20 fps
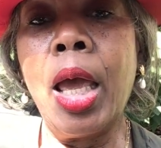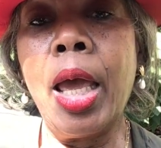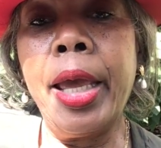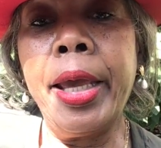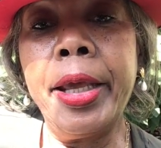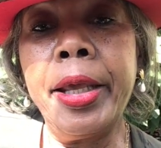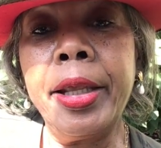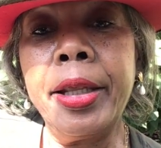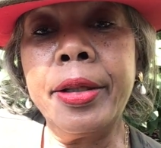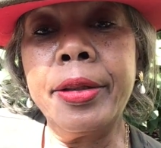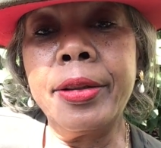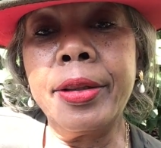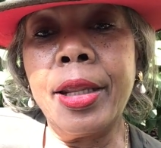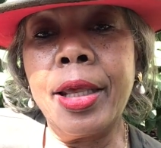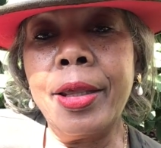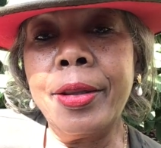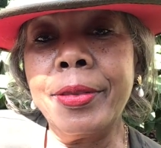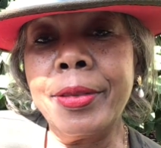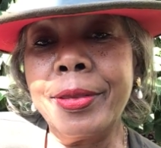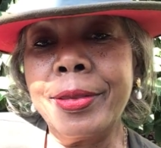
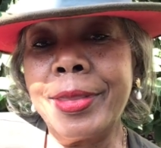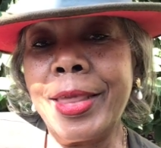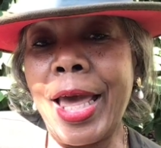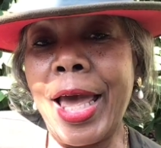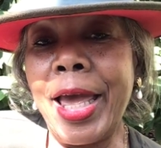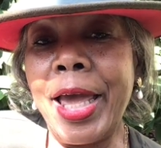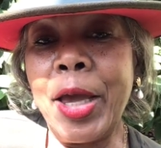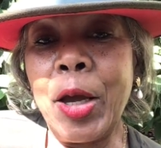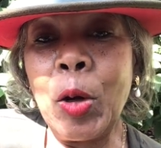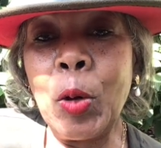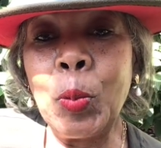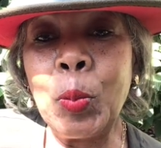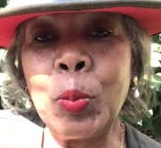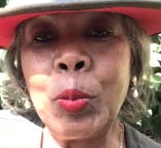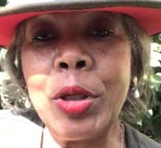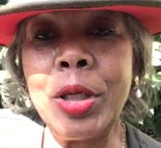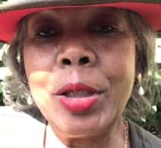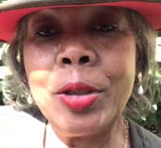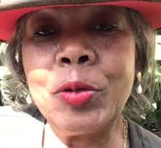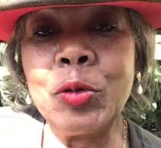And that helped
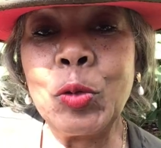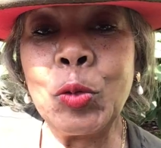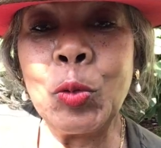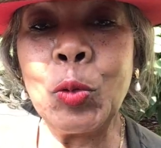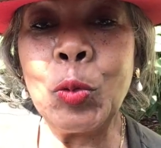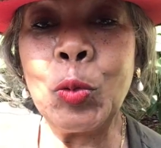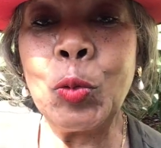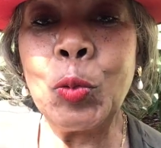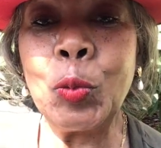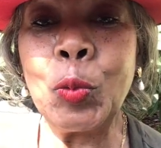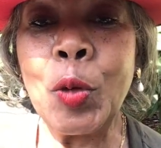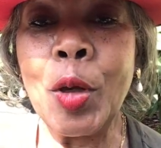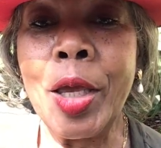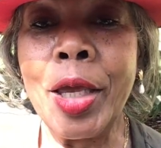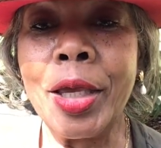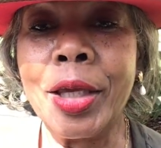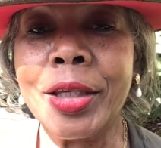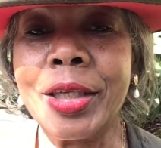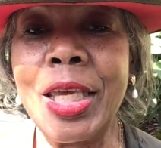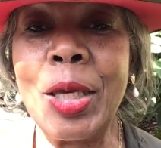me to
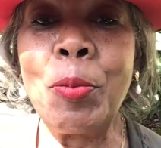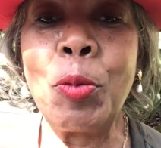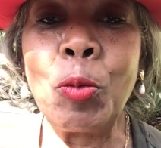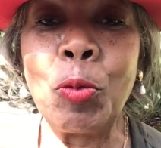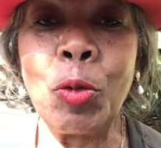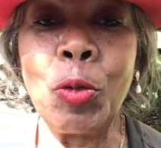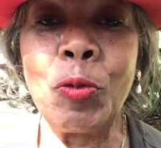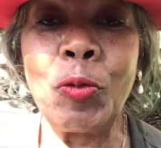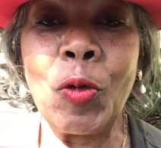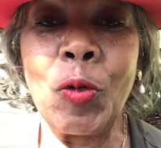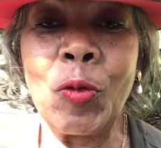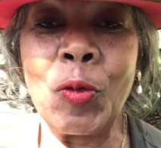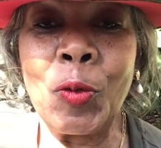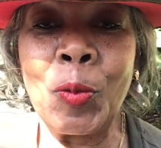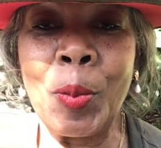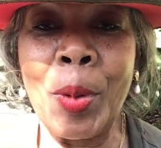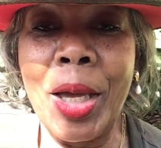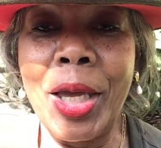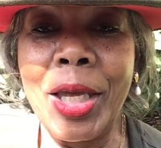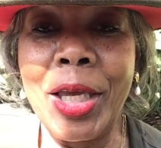keep a roof over
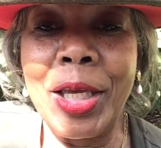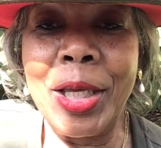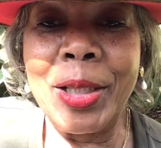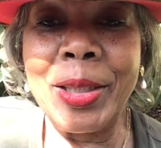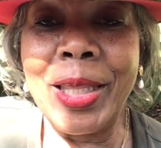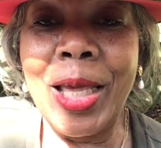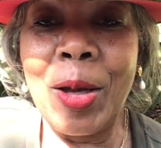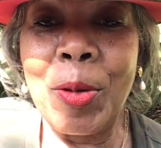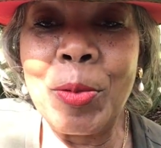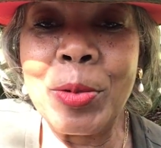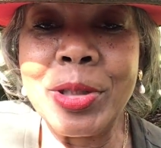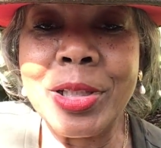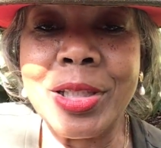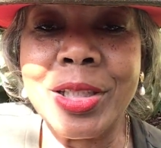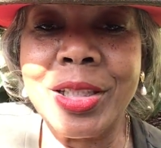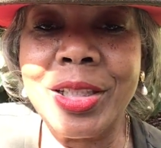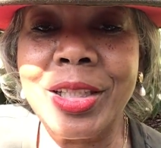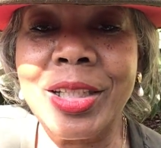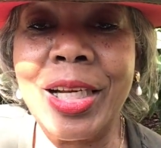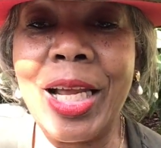my head. That was
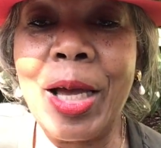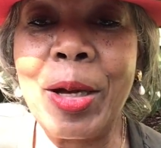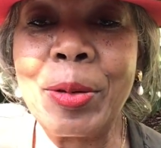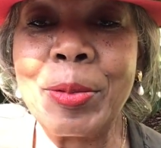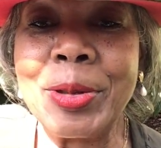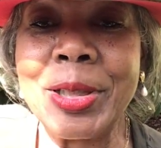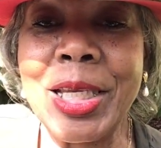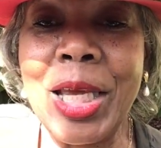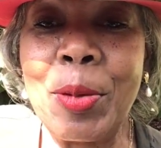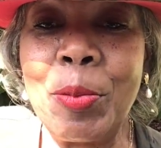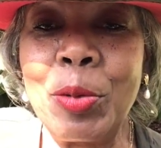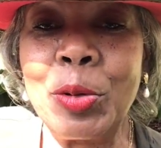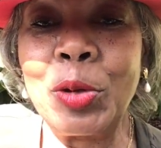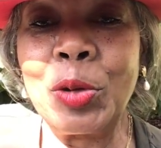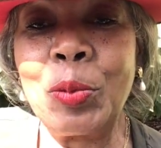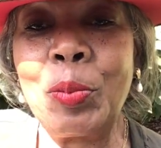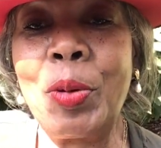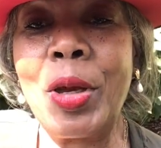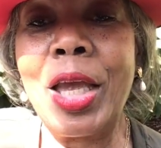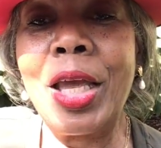good. I was able
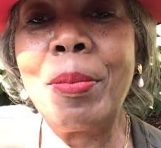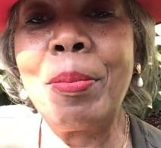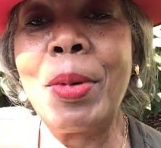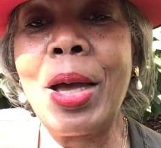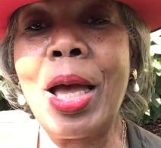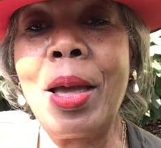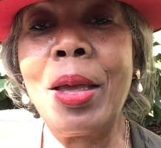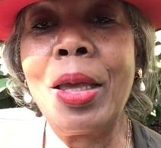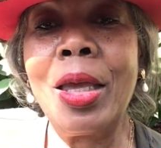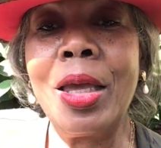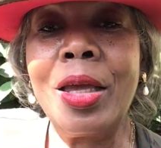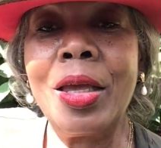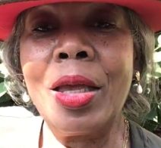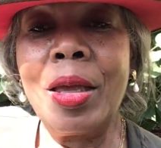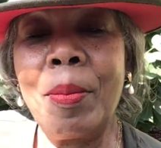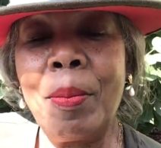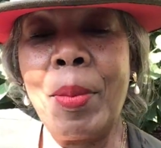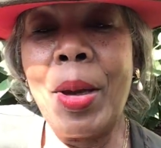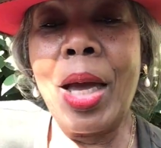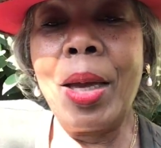to pay my
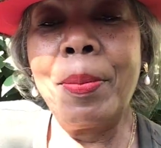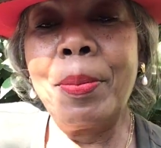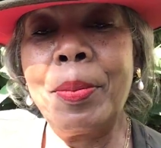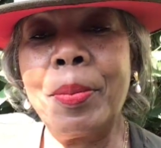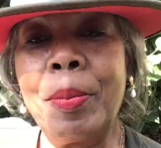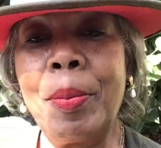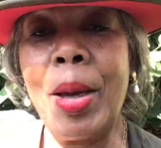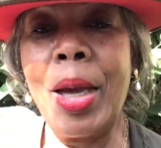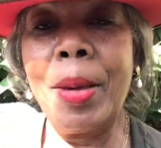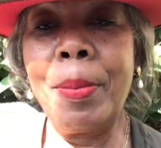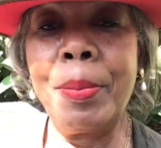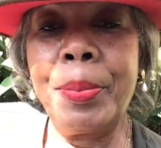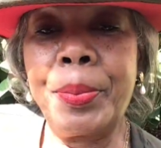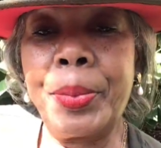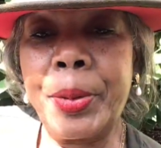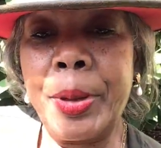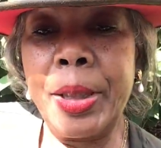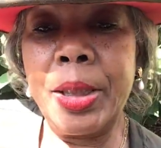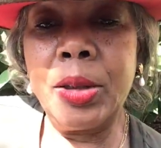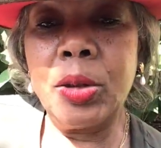
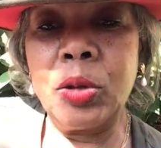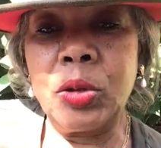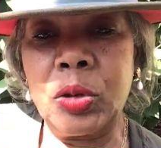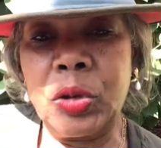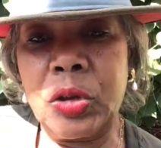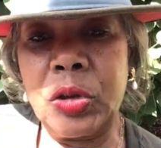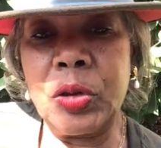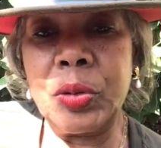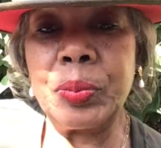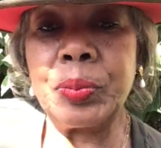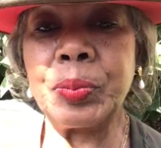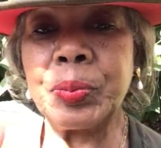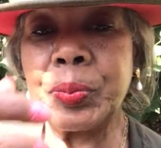bills.